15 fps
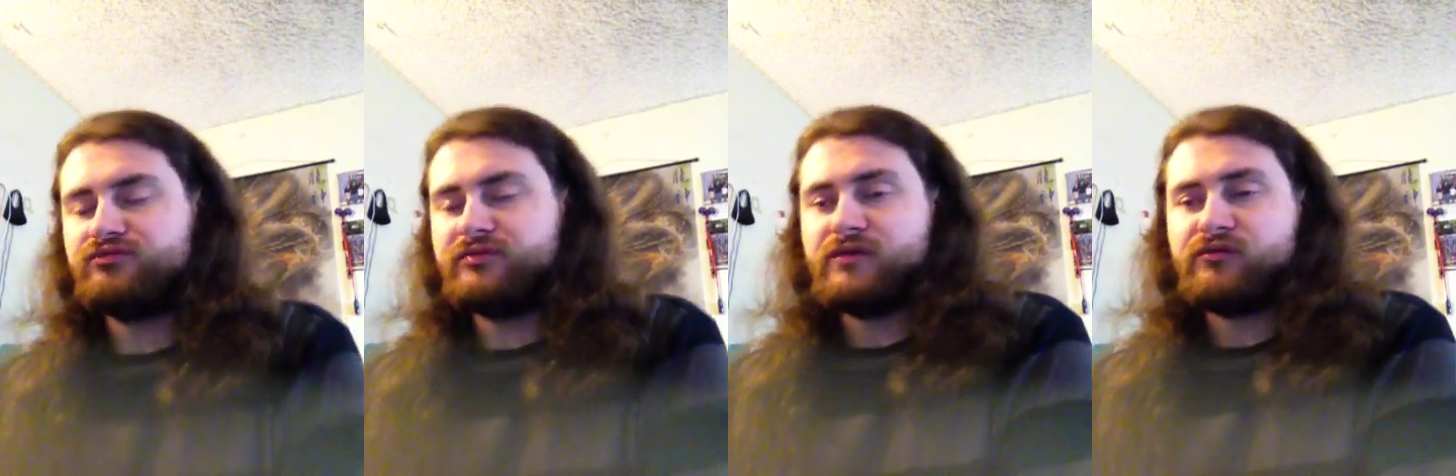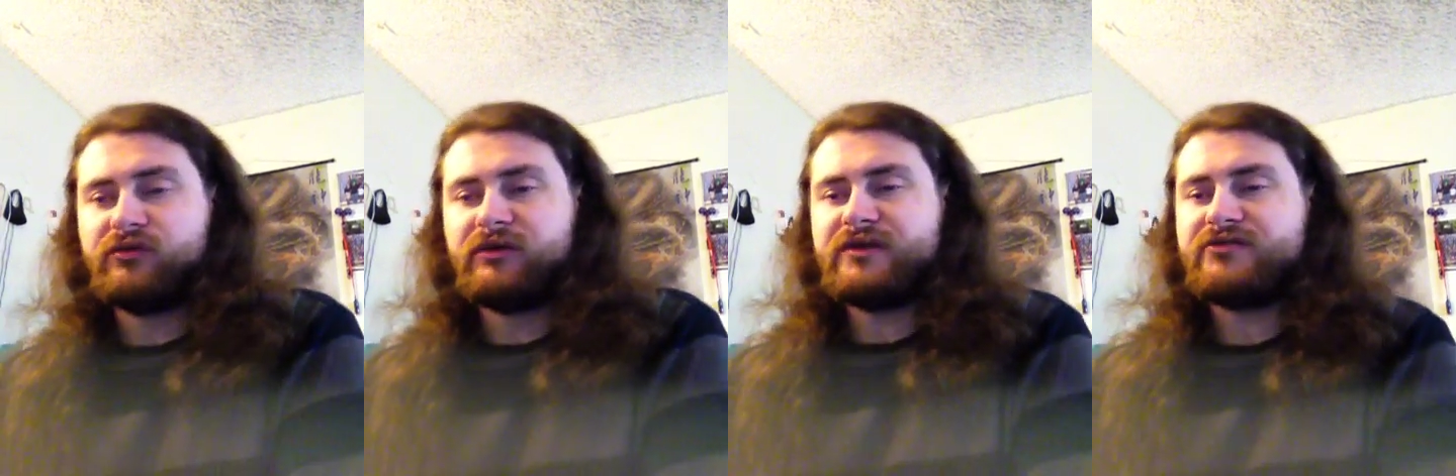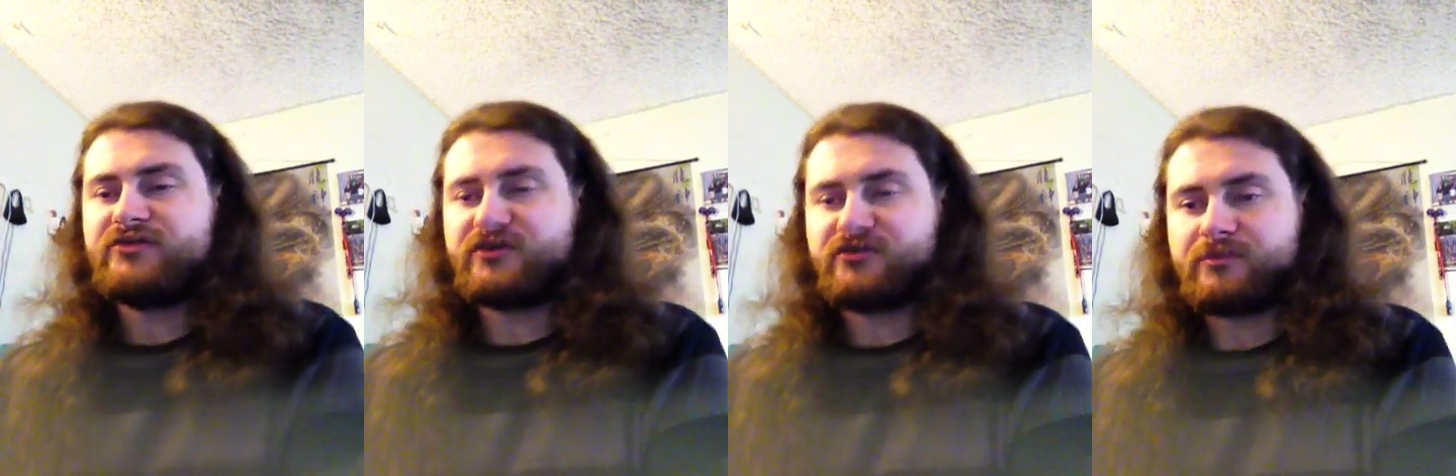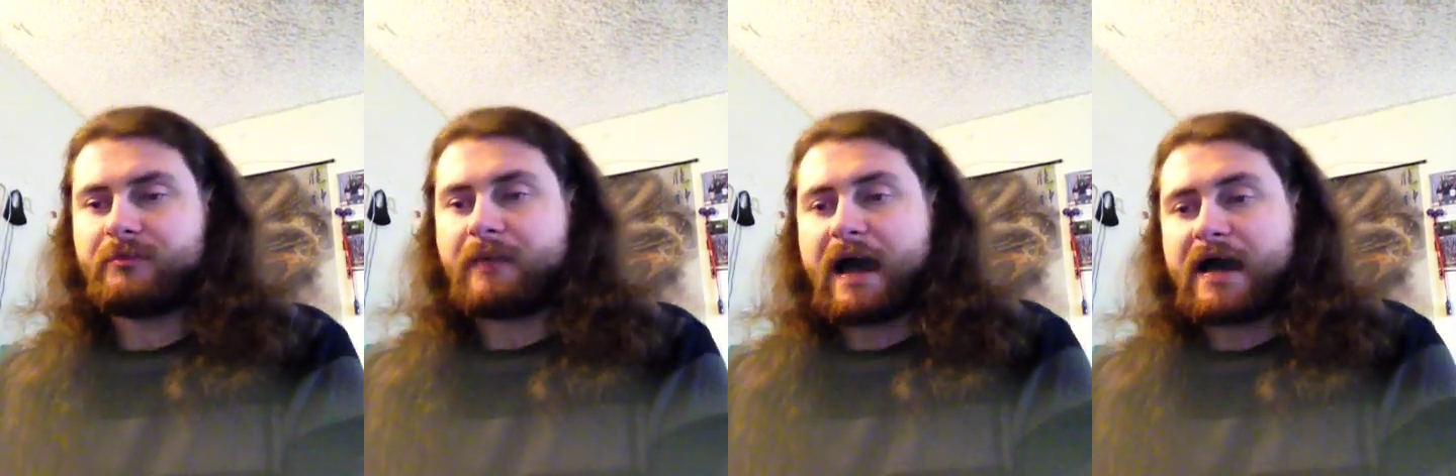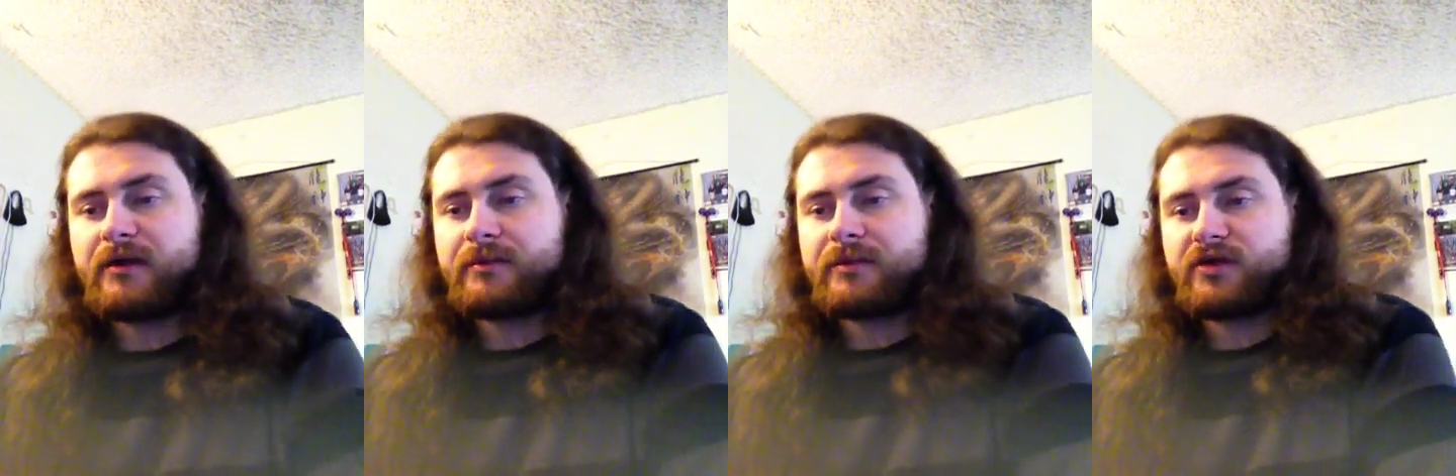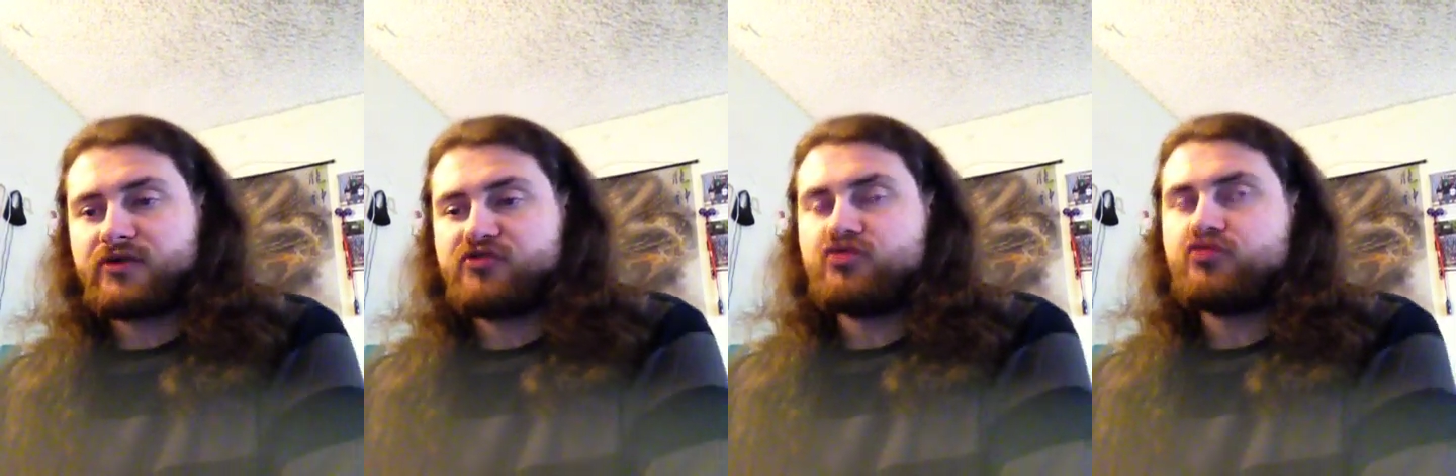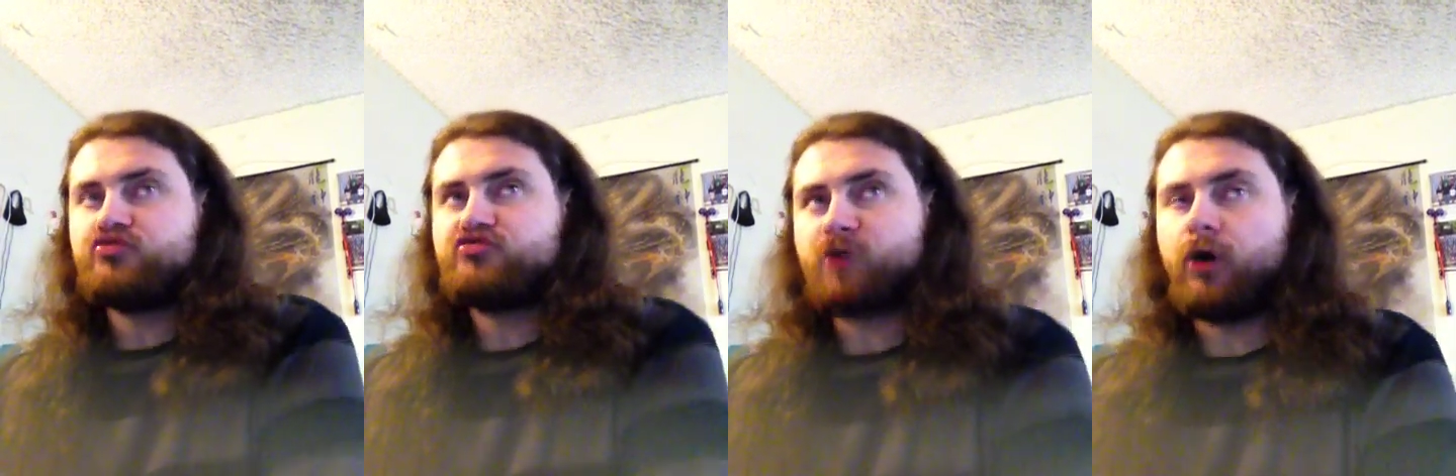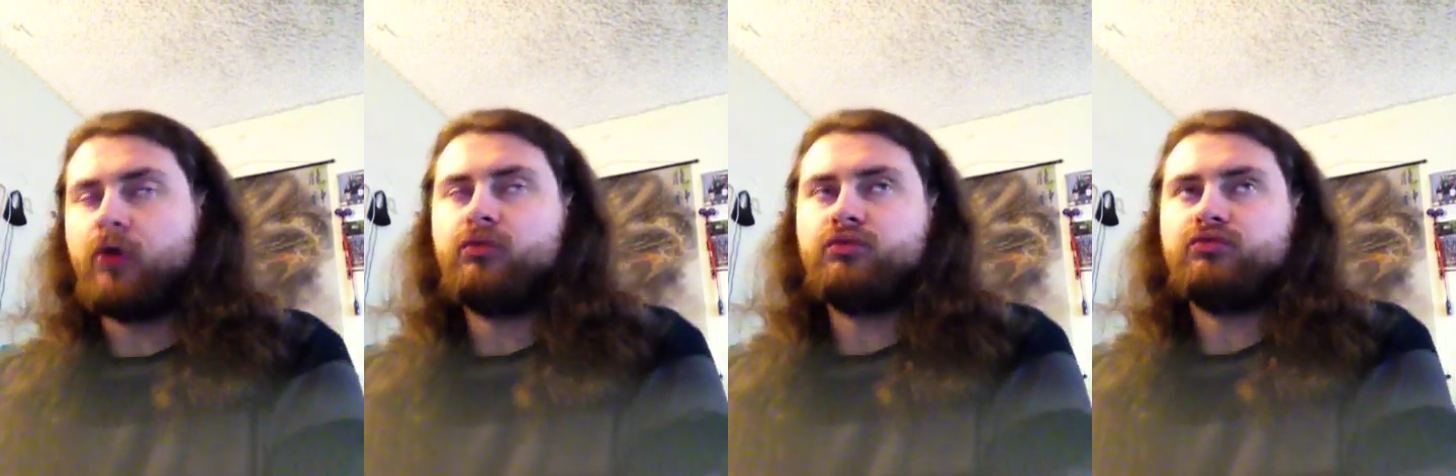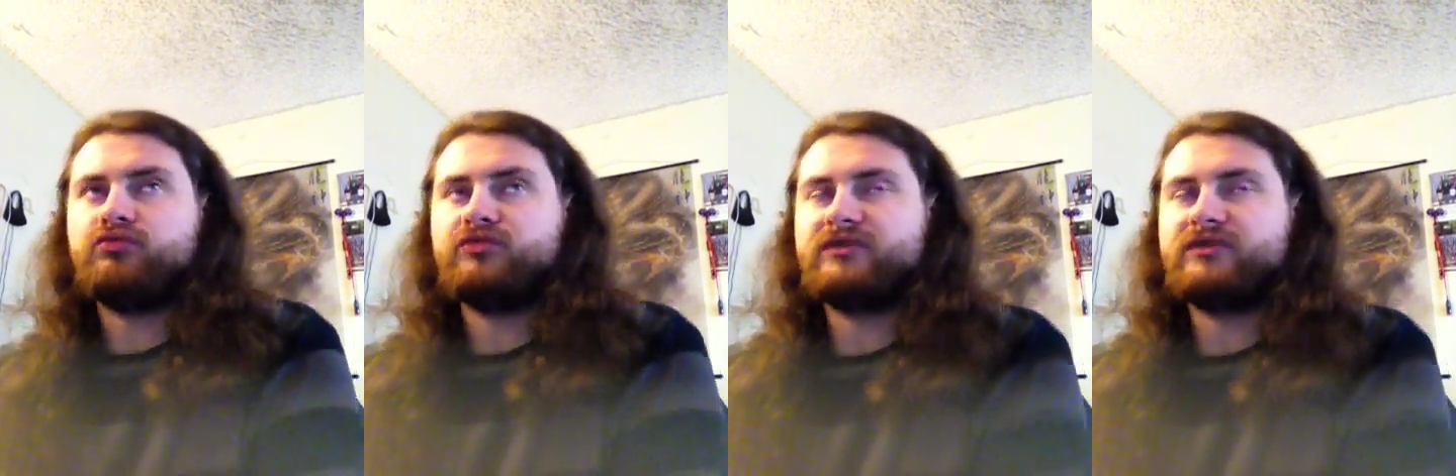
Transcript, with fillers: it really doesn't matter because you don't